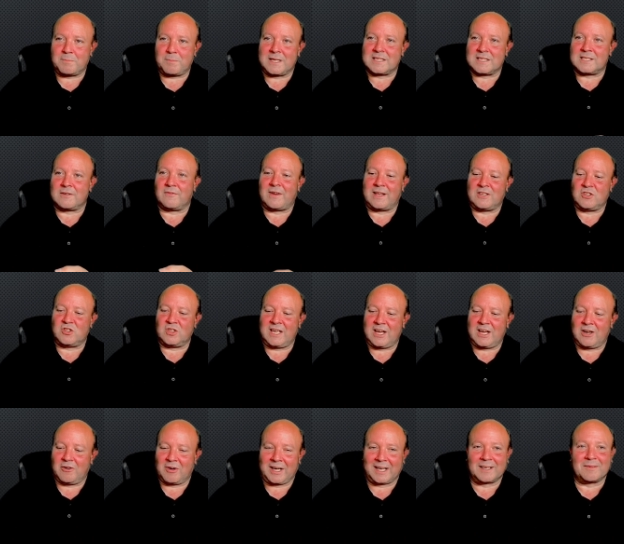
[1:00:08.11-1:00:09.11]
bits of
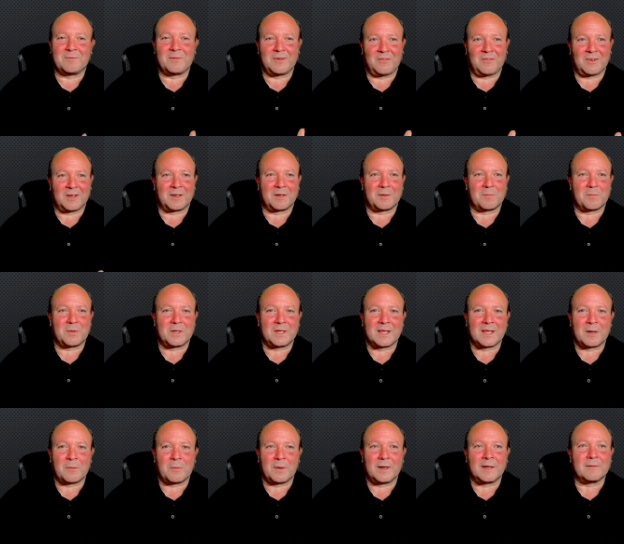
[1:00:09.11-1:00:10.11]
engineering, if I can put it
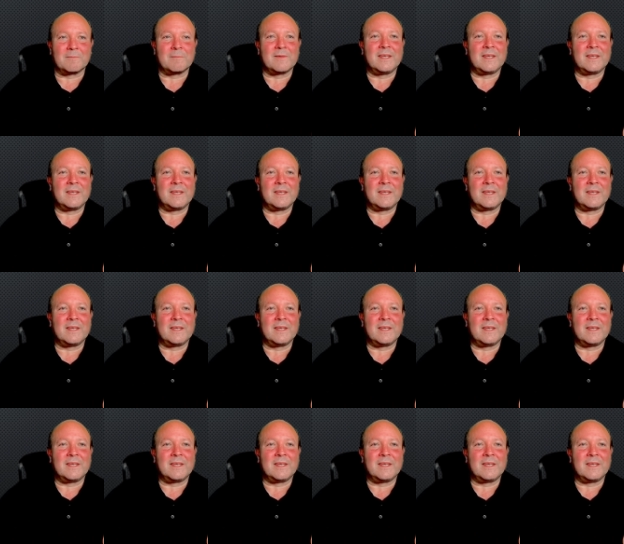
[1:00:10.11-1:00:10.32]
that way.